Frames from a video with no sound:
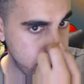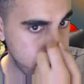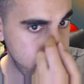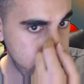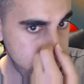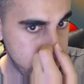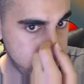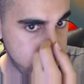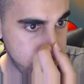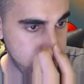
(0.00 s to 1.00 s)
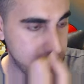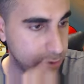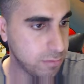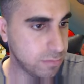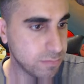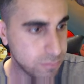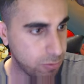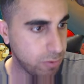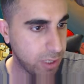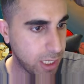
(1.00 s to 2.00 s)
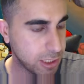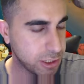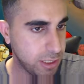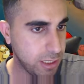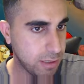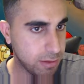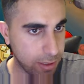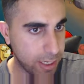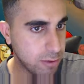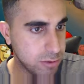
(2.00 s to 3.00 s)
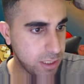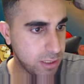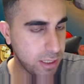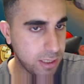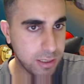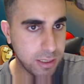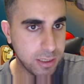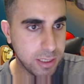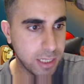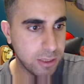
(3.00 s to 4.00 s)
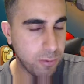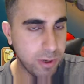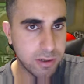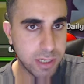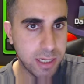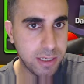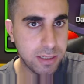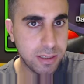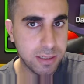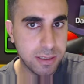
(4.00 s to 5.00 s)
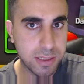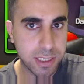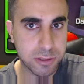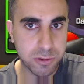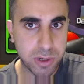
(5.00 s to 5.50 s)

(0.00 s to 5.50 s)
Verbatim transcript: be, uh, you know, when we actually announce it and uh, get the winner get like sorted